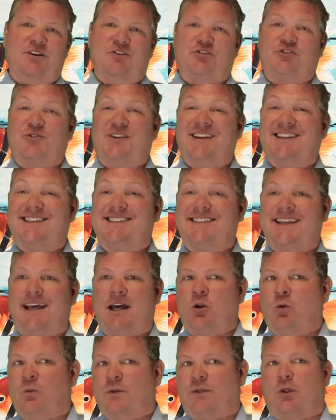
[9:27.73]
industry is
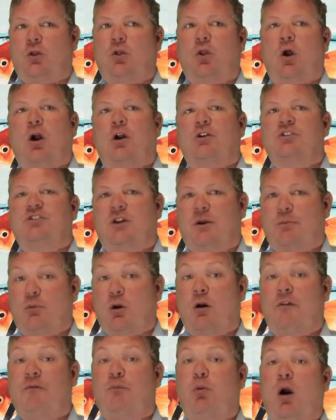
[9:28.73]
saddled with a large
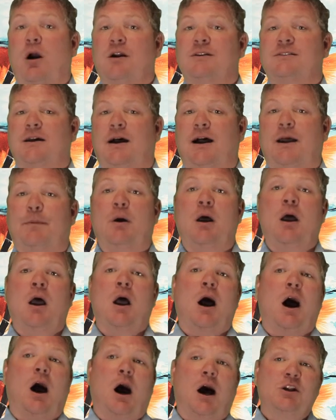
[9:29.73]
number of part-time,
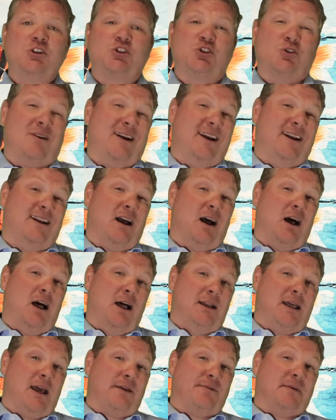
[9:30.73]
untrained,
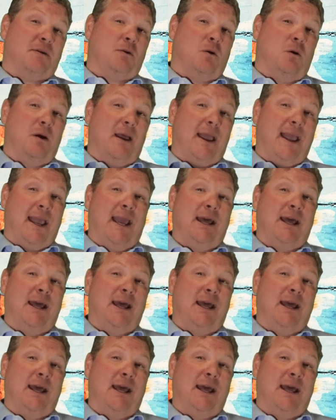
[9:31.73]
unethical,